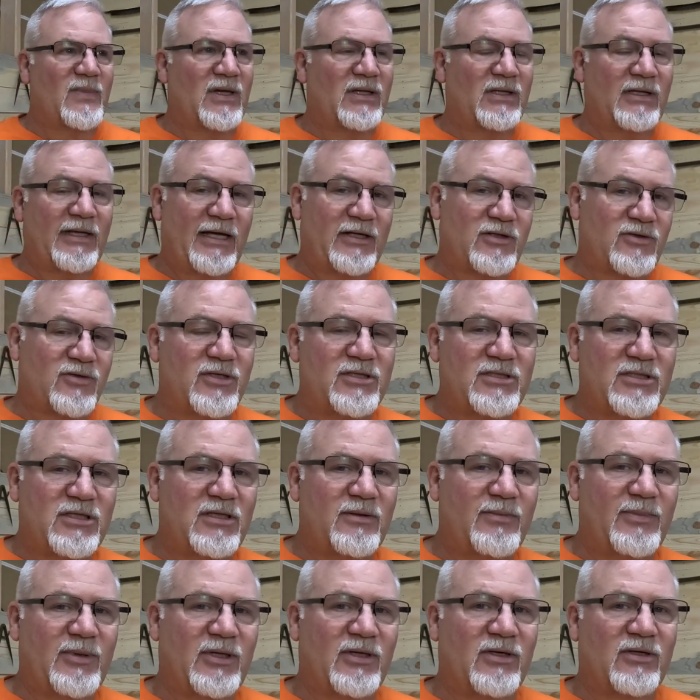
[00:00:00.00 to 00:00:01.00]

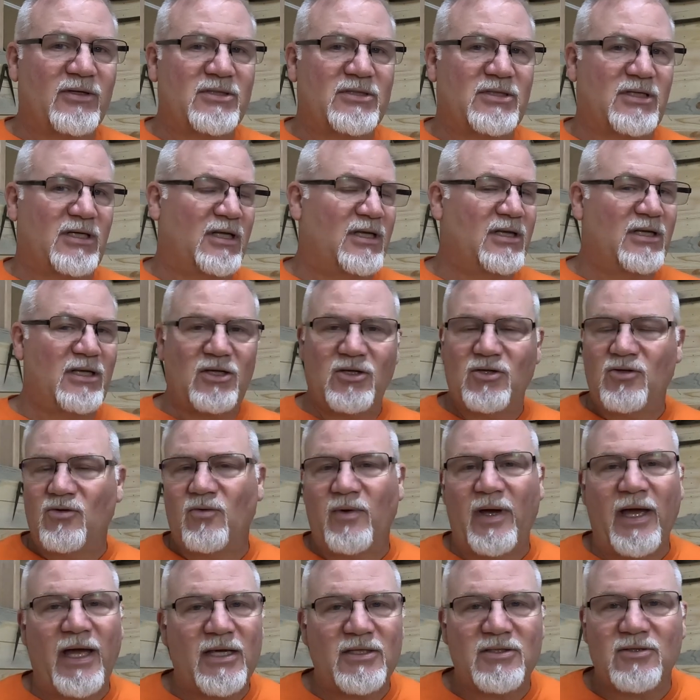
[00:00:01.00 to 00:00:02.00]
electricity bills in the
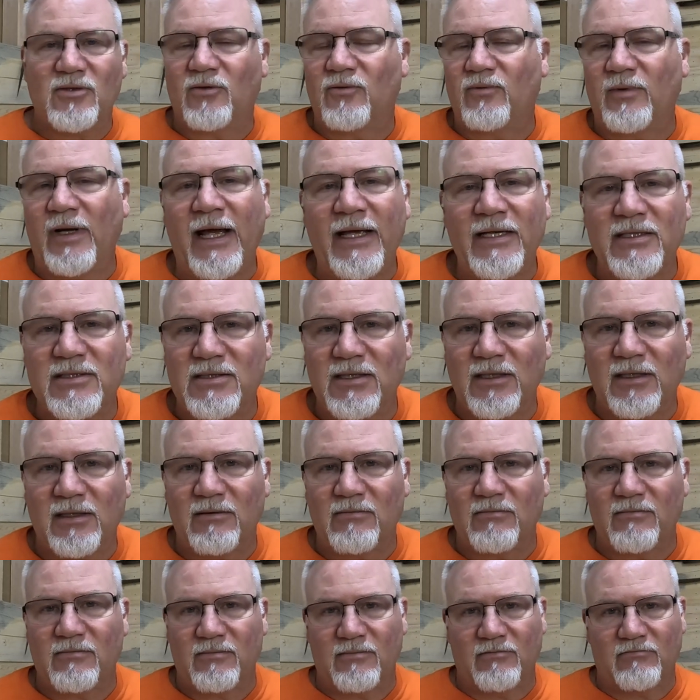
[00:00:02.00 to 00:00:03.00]
US are rising.
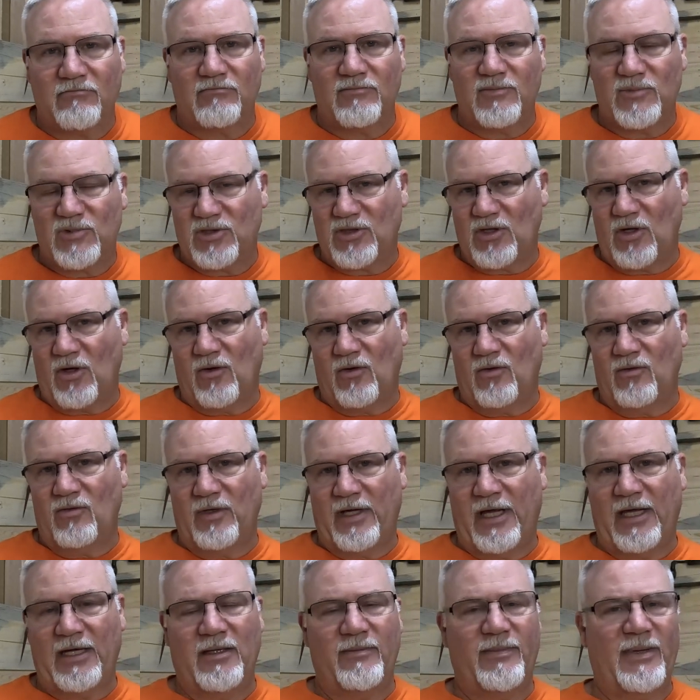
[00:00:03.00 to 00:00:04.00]
So
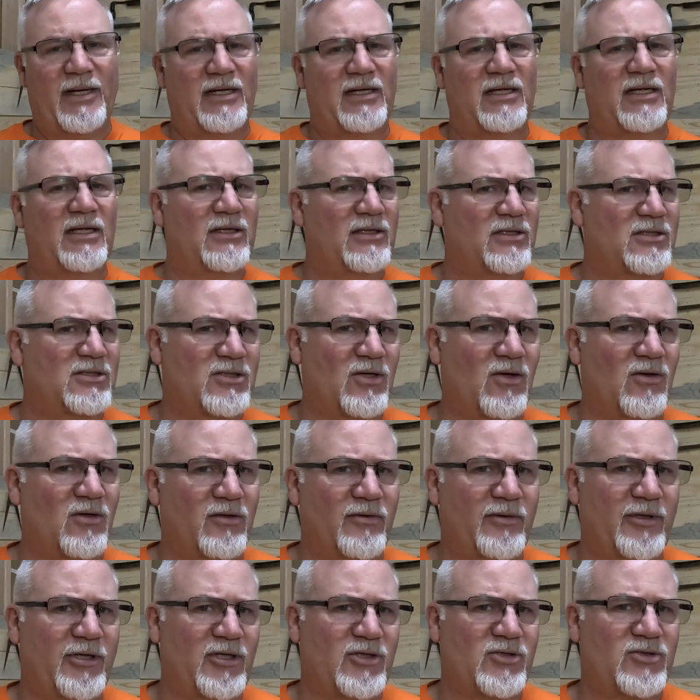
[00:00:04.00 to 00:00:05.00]
anybody in the
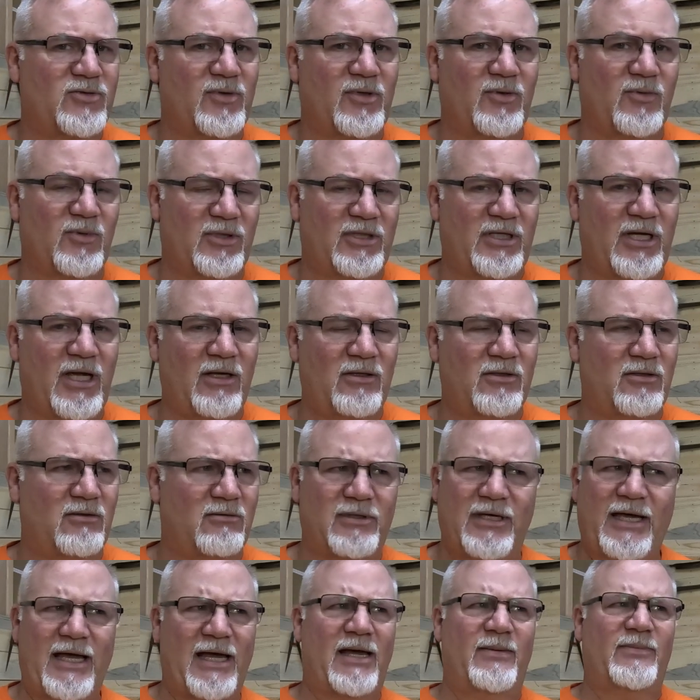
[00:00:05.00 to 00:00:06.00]
solar industry will tell you,
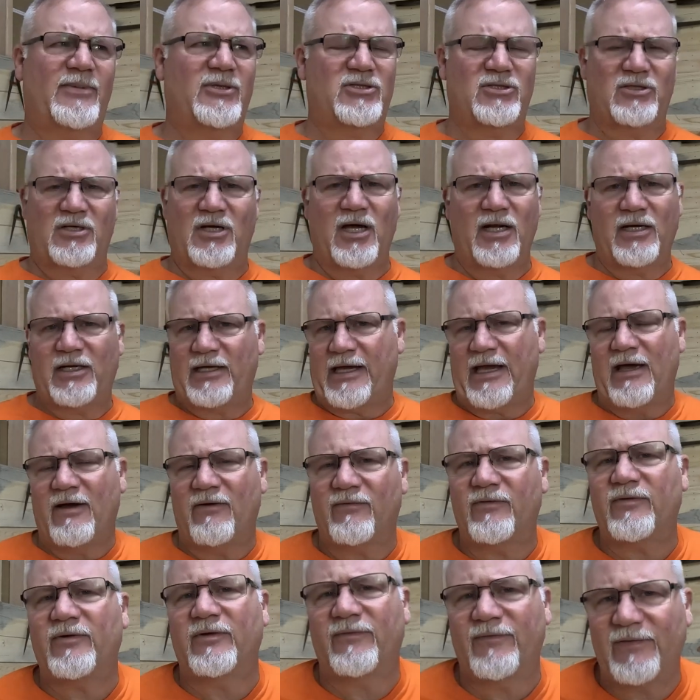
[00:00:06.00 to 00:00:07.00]
yeah, but you got to
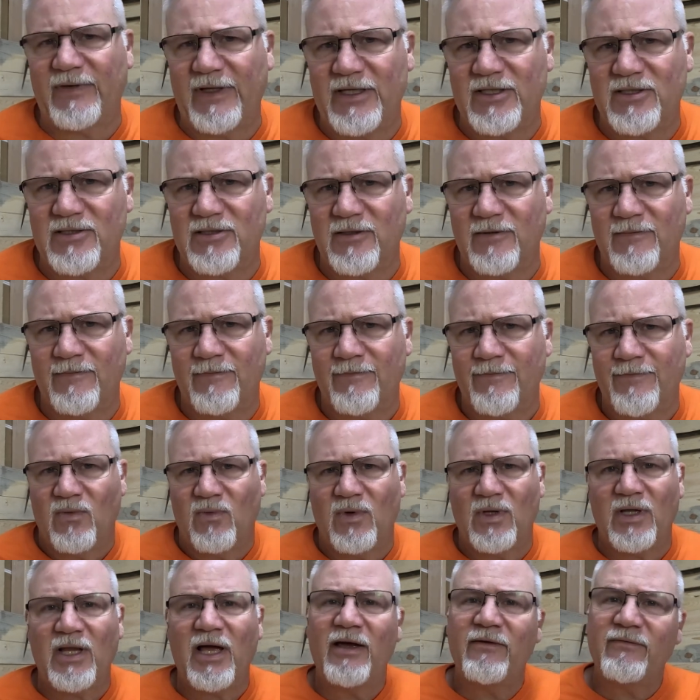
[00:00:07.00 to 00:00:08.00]
account for inflation.
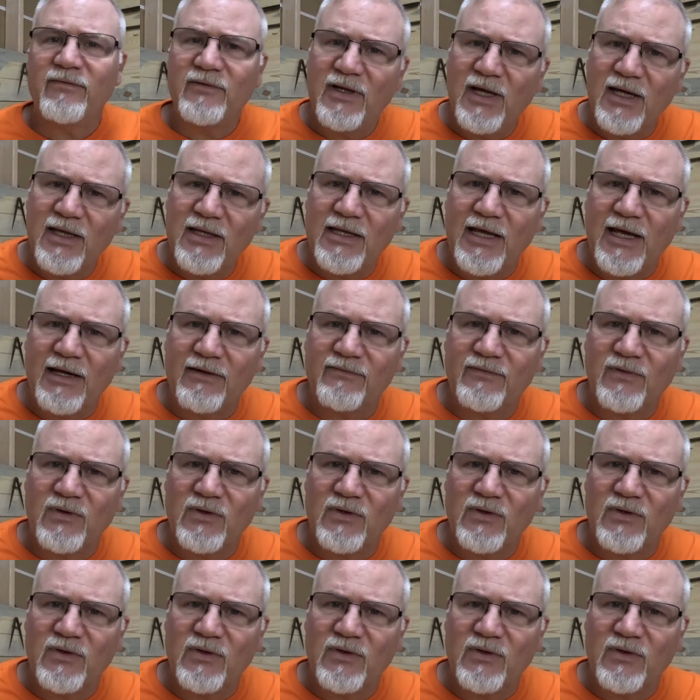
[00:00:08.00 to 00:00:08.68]
Well, I've done that,